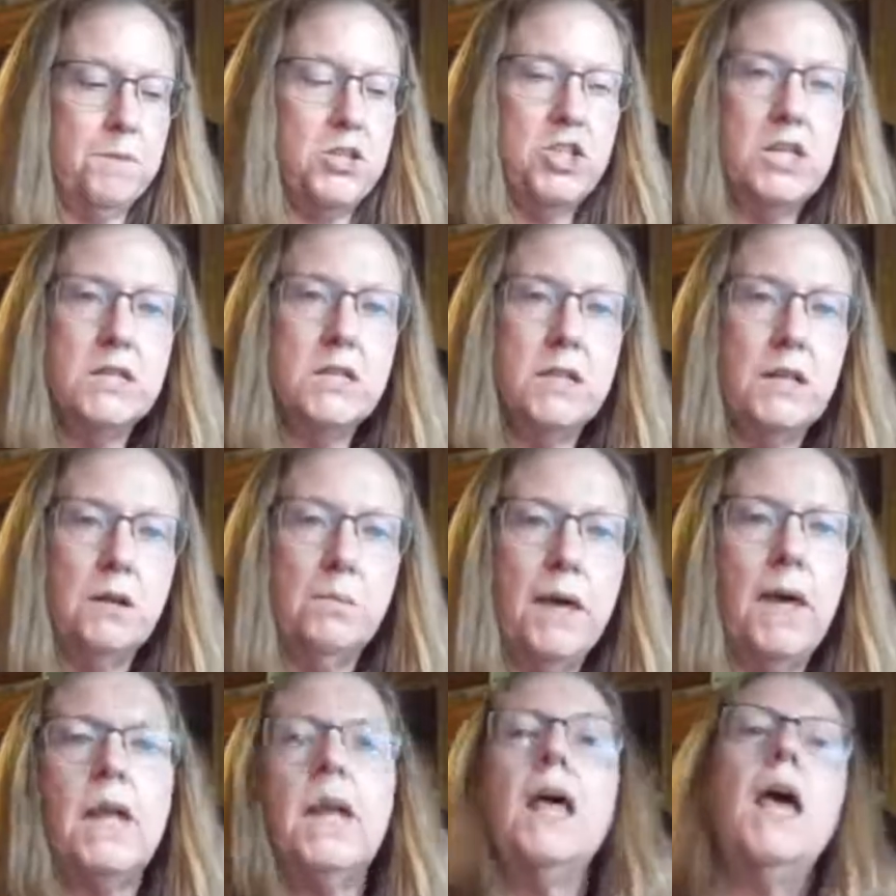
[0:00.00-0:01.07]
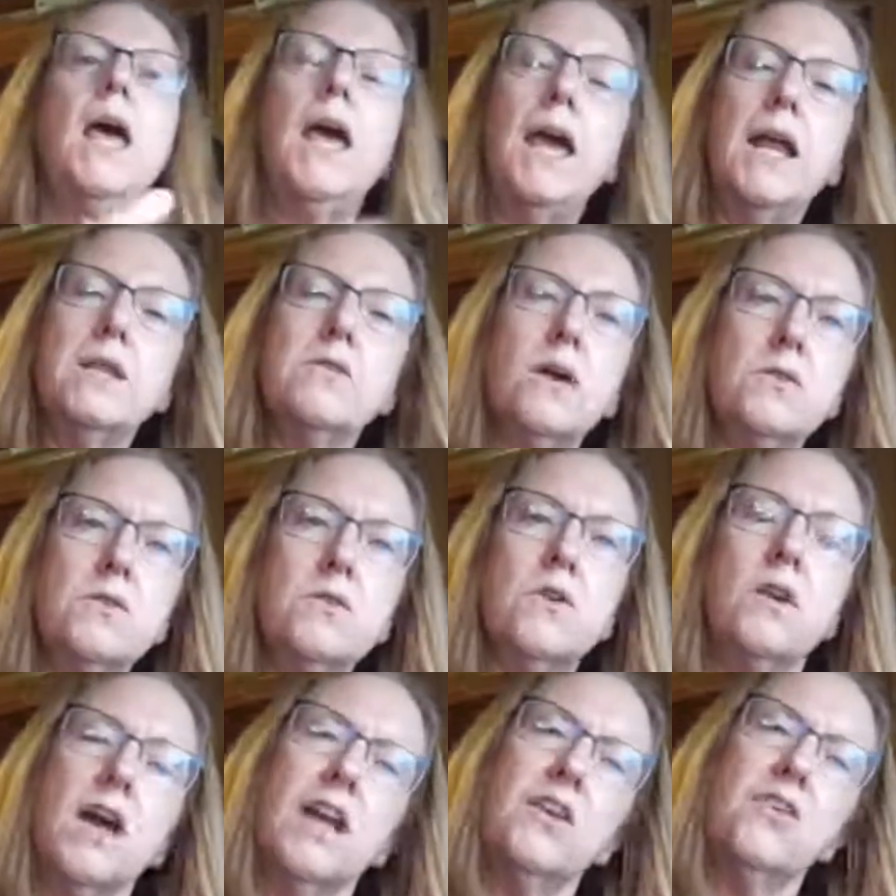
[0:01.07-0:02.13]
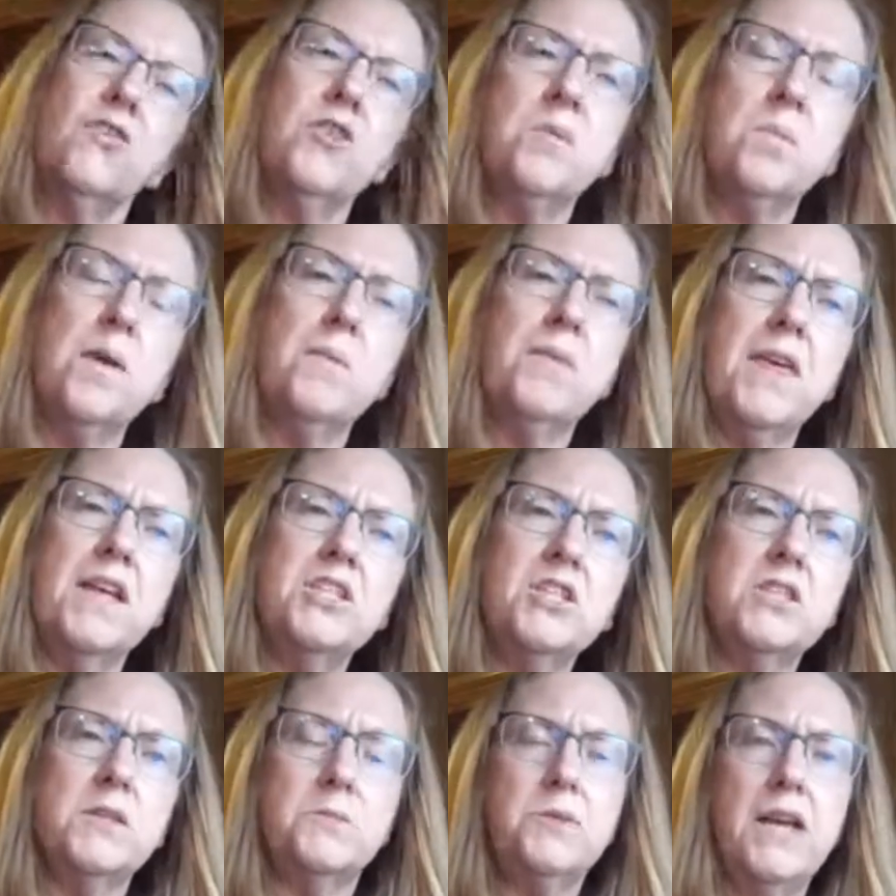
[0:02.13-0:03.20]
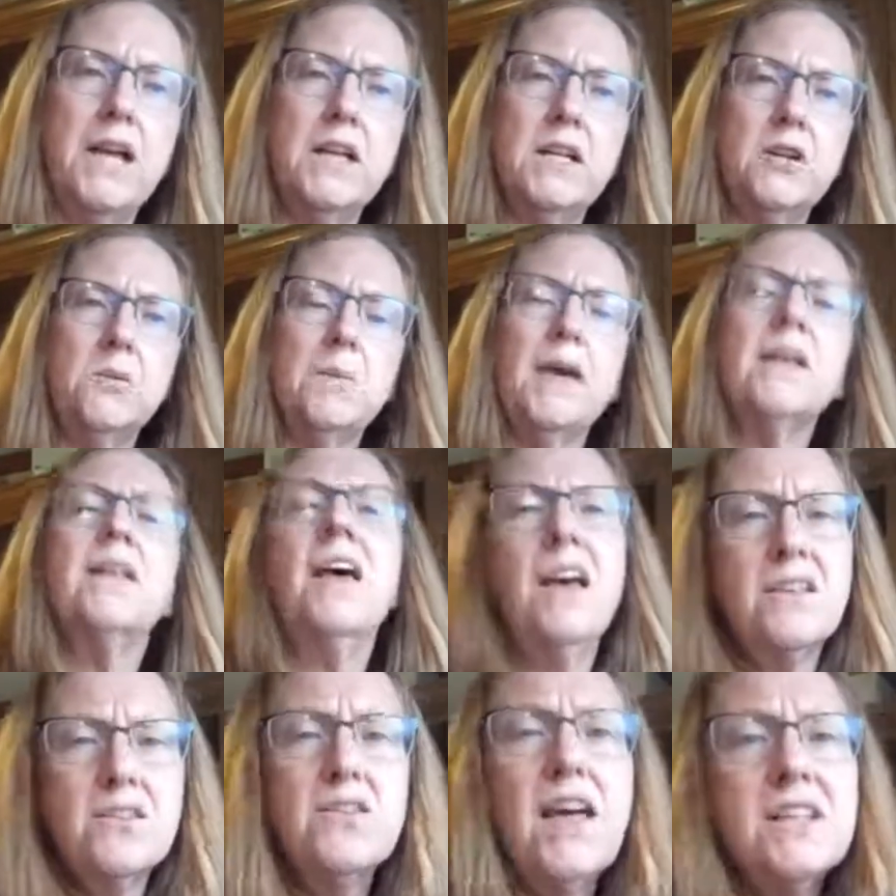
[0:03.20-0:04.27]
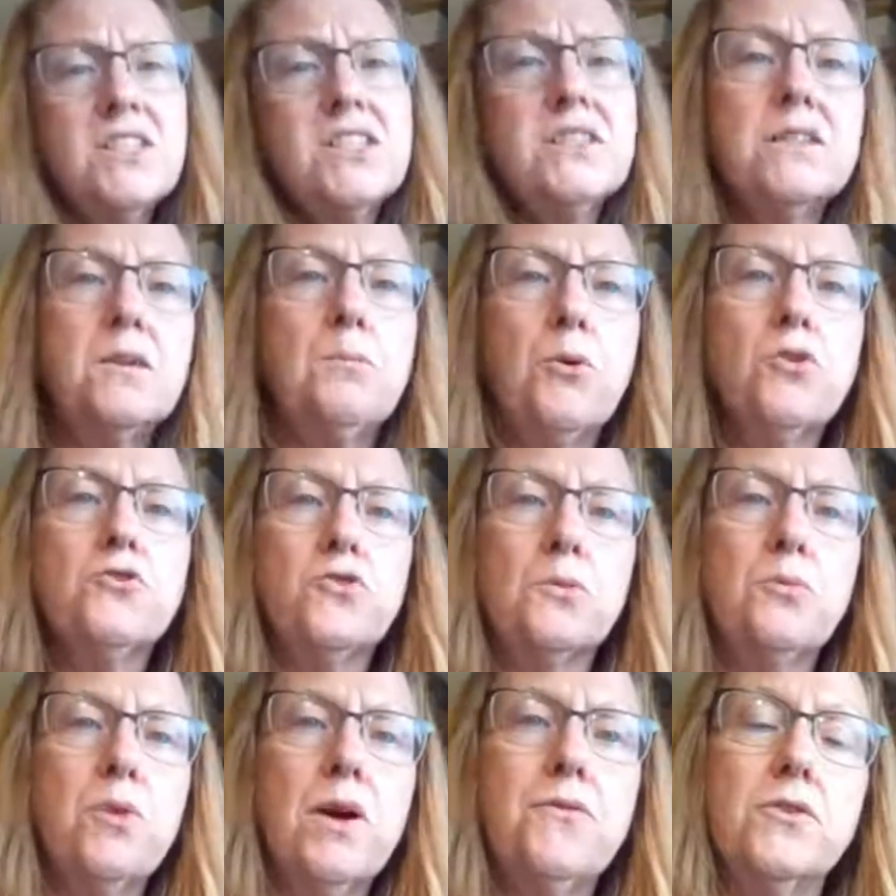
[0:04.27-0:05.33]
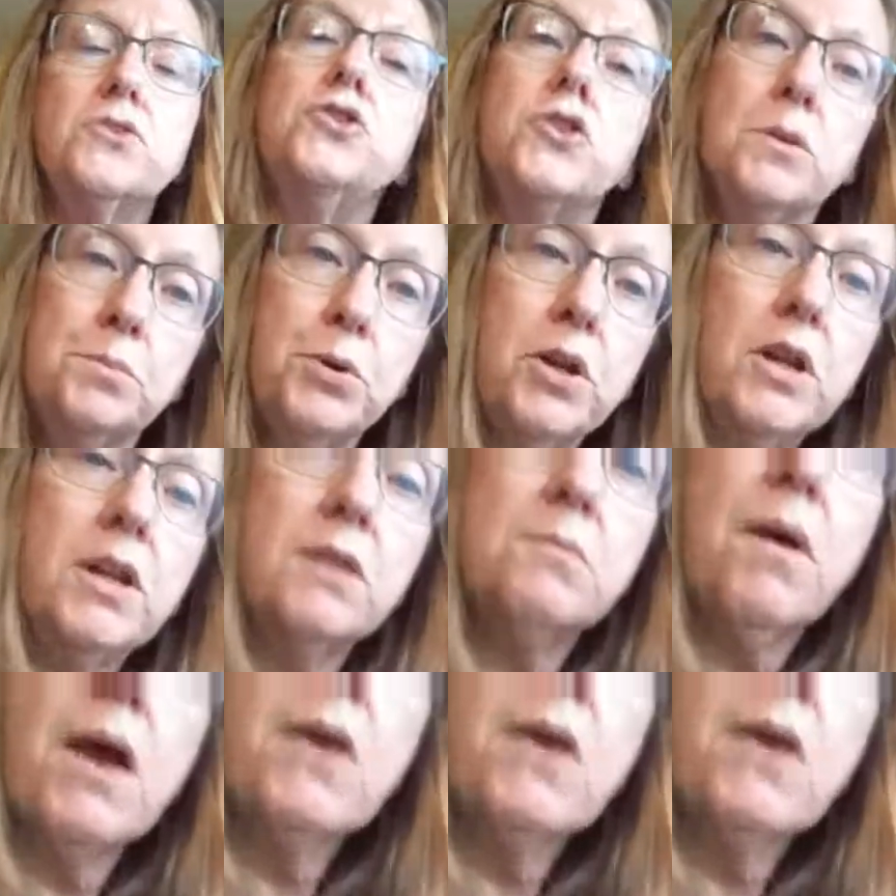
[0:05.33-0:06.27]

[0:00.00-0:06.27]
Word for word: brown up the cheese a little bit. And it's also going to kind of crisp up the edges of the potato a little bit. So that's just a personal preference. You can put it